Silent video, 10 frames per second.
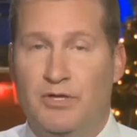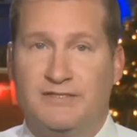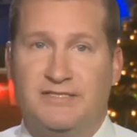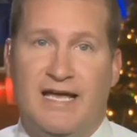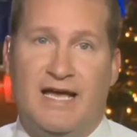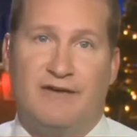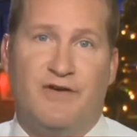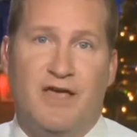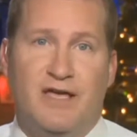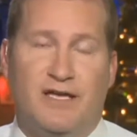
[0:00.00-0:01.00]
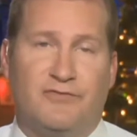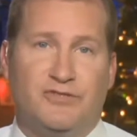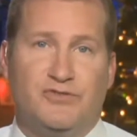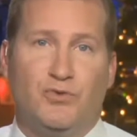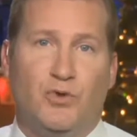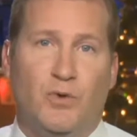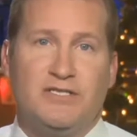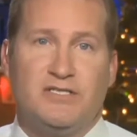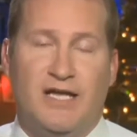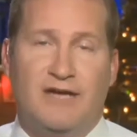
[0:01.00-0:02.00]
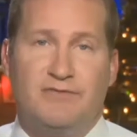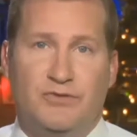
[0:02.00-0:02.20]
on staff. Covering School Watch live in